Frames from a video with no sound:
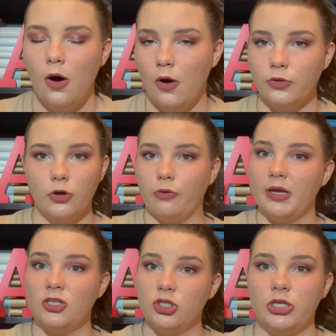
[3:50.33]
on the
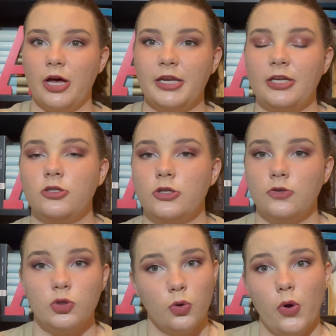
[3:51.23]
Greeks' journey to
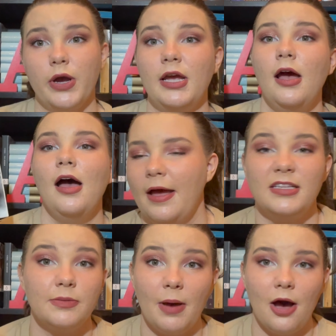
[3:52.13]
Troy.
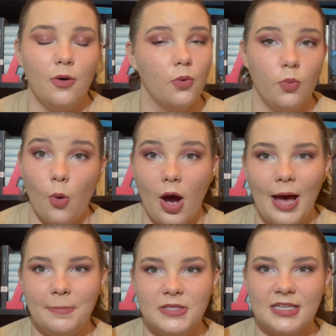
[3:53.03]
It's about what
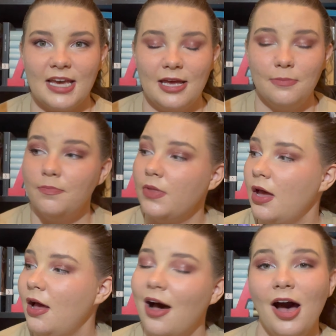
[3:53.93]
happens to him.
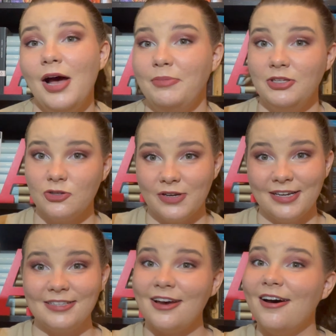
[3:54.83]
I'm
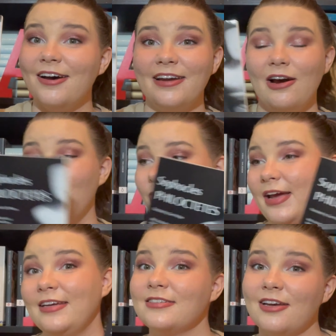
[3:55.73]
intrigued. I can't
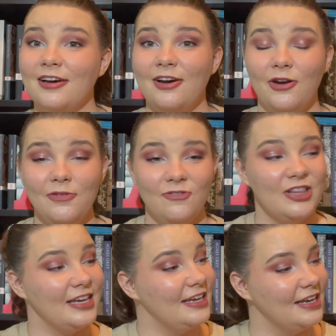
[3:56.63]
wait.
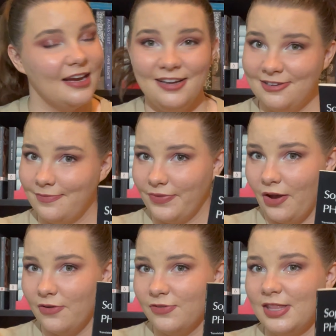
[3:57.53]
Hopefully,
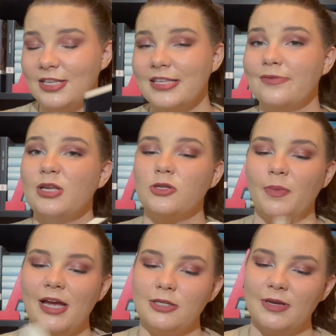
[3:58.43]
hopefully this lives up to
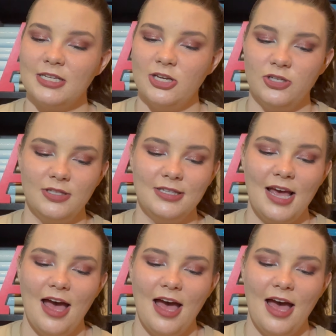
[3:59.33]
my expectations.